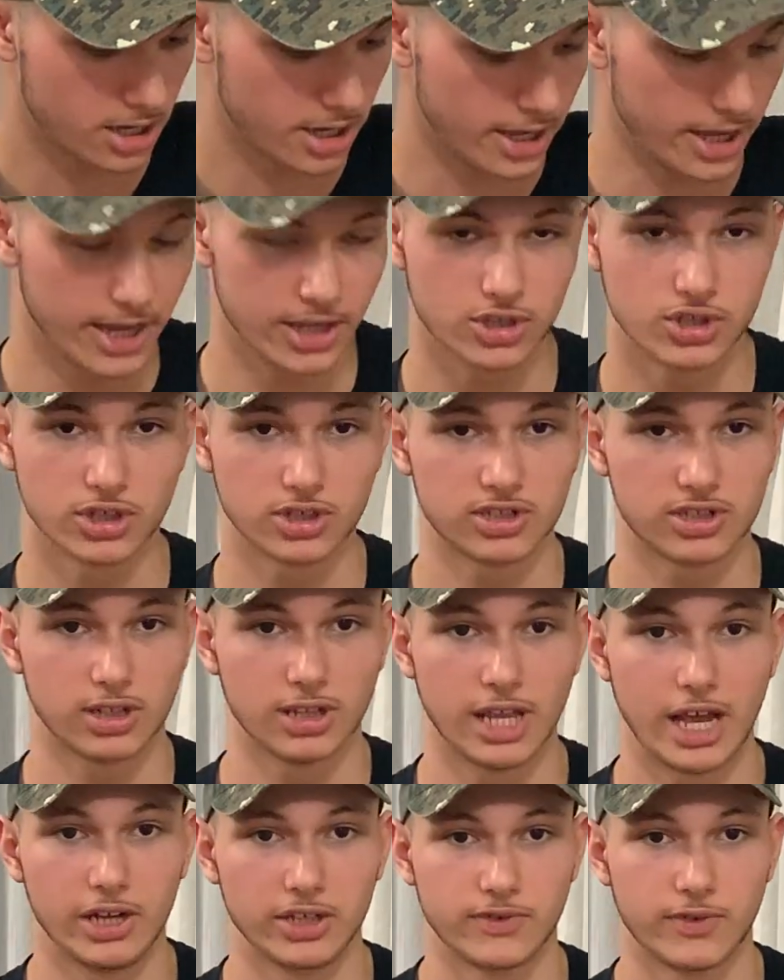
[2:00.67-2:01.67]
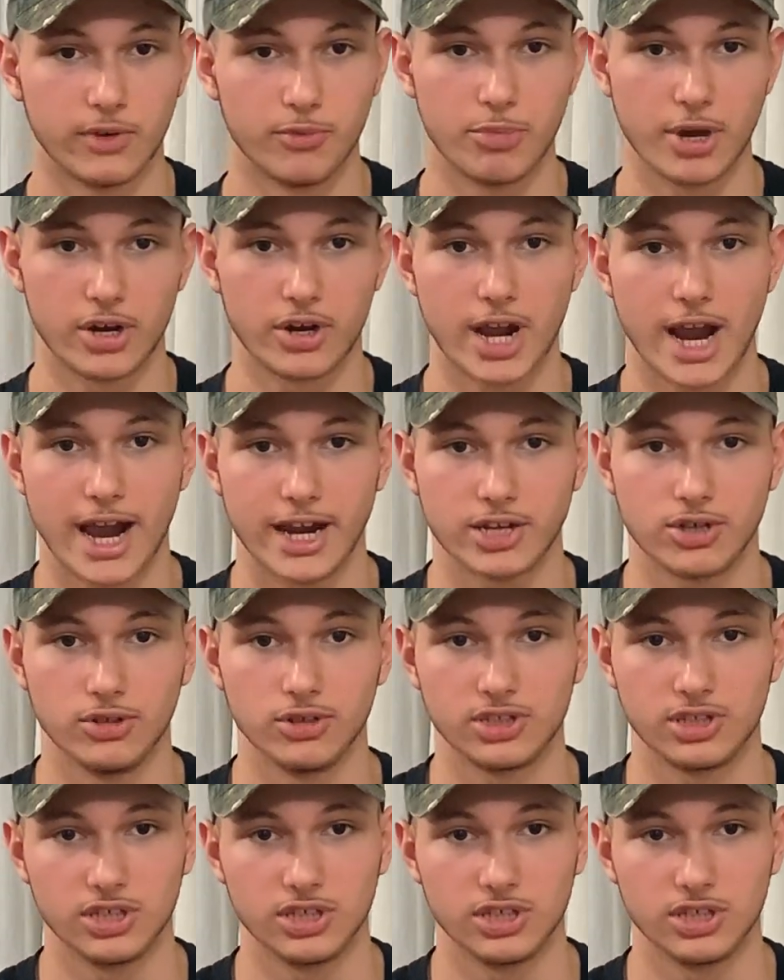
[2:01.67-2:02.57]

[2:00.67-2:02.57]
It just allows for better accuracy,